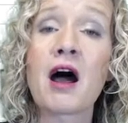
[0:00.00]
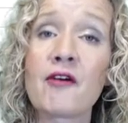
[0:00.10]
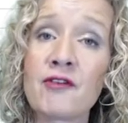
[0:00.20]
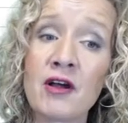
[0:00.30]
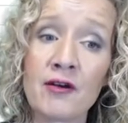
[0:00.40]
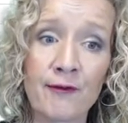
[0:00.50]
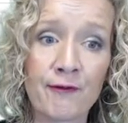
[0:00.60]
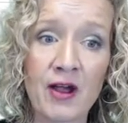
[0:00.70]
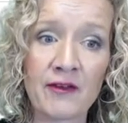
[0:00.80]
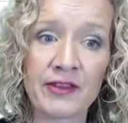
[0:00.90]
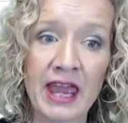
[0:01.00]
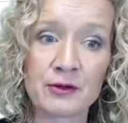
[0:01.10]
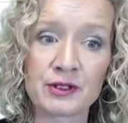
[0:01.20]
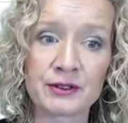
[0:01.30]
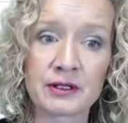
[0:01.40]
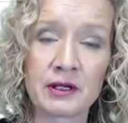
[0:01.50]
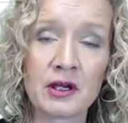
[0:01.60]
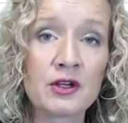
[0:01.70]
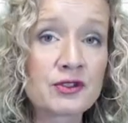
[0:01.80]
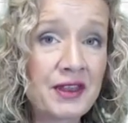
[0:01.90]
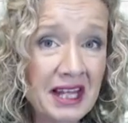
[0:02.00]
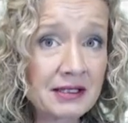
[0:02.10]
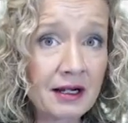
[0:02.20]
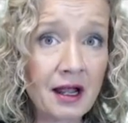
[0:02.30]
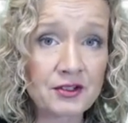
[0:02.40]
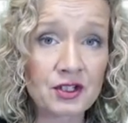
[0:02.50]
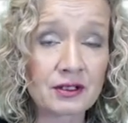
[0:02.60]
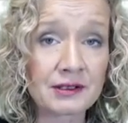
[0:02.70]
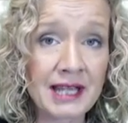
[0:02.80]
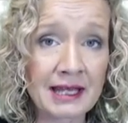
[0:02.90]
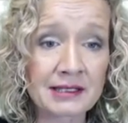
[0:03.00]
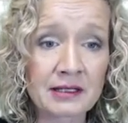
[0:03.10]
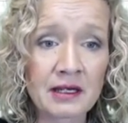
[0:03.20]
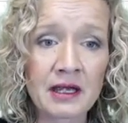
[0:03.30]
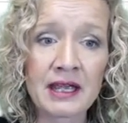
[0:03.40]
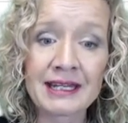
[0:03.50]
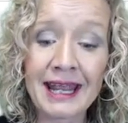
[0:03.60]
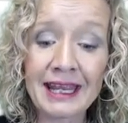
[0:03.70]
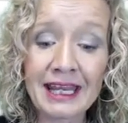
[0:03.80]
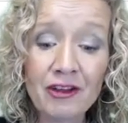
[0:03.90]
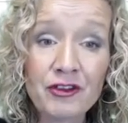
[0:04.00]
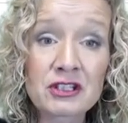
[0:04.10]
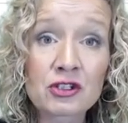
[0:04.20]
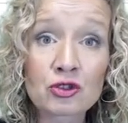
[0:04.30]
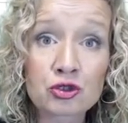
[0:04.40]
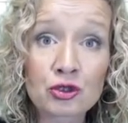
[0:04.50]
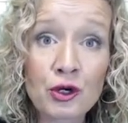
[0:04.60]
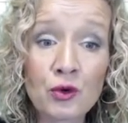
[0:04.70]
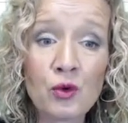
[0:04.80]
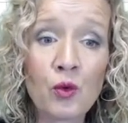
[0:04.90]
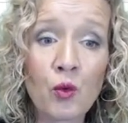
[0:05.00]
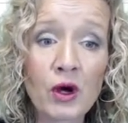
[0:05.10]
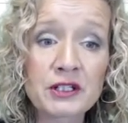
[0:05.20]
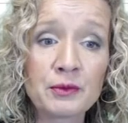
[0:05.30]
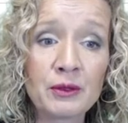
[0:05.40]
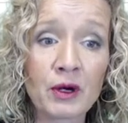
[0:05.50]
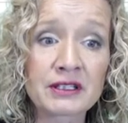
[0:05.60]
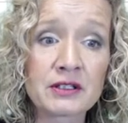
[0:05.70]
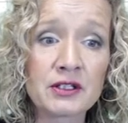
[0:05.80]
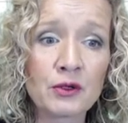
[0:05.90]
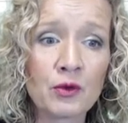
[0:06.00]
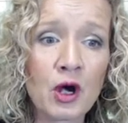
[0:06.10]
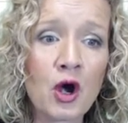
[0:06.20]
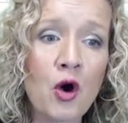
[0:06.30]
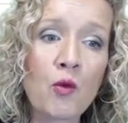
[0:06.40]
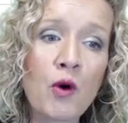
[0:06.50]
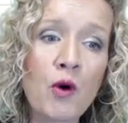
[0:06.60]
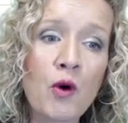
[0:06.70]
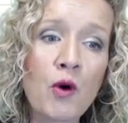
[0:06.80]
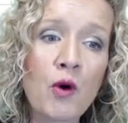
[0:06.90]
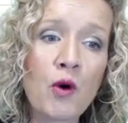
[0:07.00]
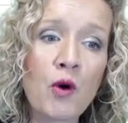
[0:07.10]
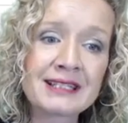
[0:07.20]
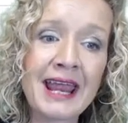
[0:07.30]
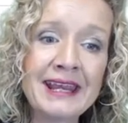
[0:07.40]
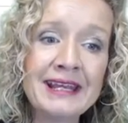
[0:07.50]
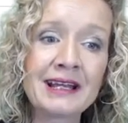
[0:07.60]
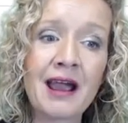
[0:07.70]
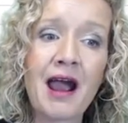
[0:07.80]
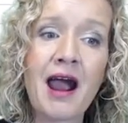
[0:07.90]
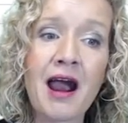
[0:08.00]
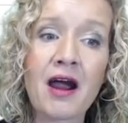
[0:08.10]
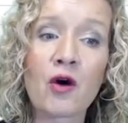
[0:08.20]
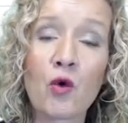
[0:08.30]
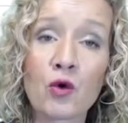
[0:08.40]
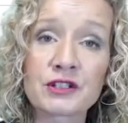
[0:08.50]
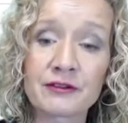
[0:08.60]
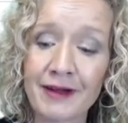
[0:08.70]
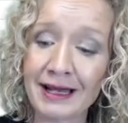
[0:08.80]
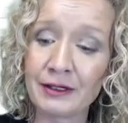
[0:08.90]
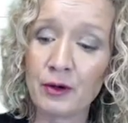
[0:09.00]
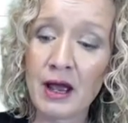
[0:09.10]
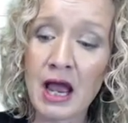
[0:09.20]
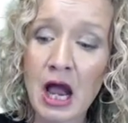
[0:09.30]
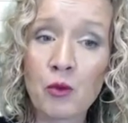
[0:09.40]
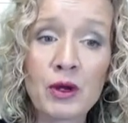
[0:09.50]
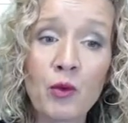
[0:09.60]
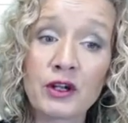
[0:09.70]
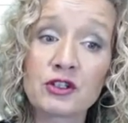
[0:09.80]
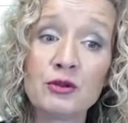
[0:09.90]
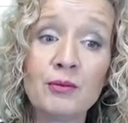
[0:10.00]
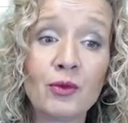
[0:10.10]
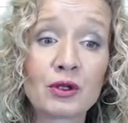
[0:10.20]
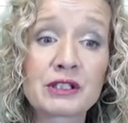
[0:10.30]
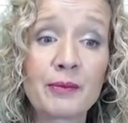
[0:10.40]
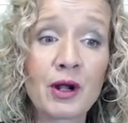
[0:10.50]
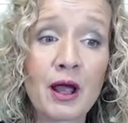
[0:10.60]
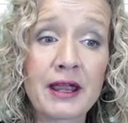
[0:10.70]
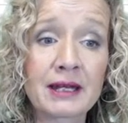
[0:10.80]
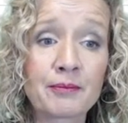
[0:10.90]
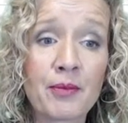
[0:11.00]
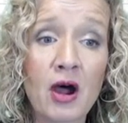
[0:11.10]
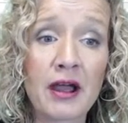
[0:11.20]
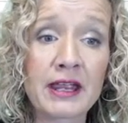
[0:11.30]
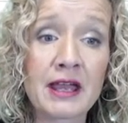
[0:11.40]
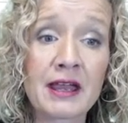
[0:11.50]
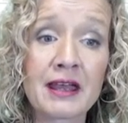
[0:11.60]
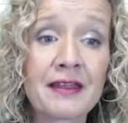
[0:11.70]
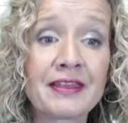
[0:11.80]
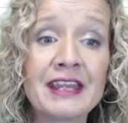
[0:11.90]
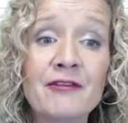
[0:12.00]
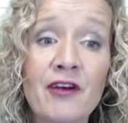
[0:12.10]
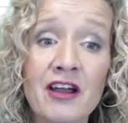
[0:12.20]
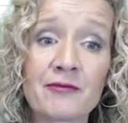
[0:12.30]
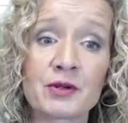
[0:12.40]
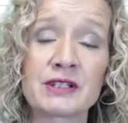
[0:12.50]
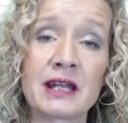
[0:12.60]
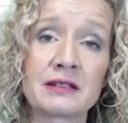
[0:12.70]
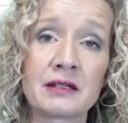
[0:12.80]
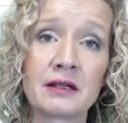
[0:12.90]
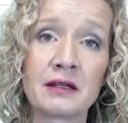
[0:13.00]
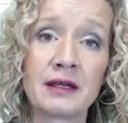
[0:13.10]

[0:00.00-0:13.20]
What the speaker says: of 5,000. So that's our logical test. Now, if it's true, what do we want to do? Well, we want to take our order value and we want to multiply it by the 5%.